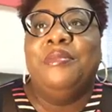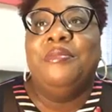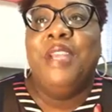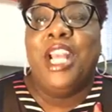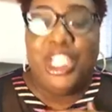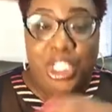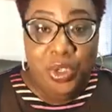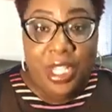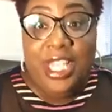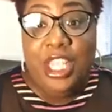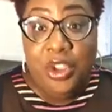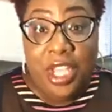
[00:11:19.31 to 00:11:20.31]
because you
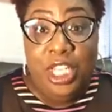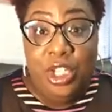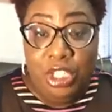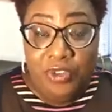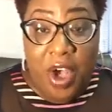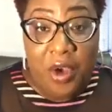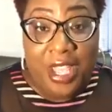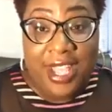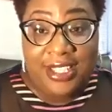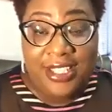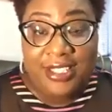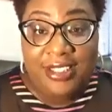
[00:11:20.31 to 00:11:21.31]
can lose
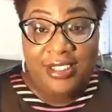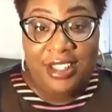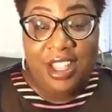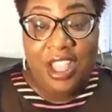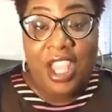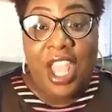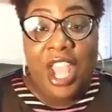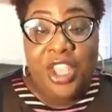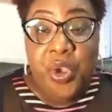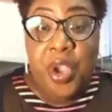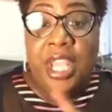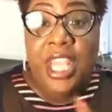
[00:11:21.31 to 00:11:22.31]
focus and
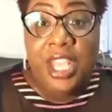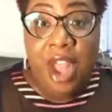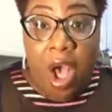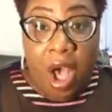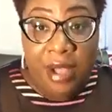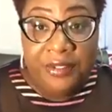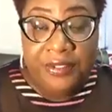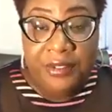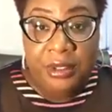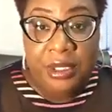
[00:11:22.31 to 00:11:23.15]
you can get off,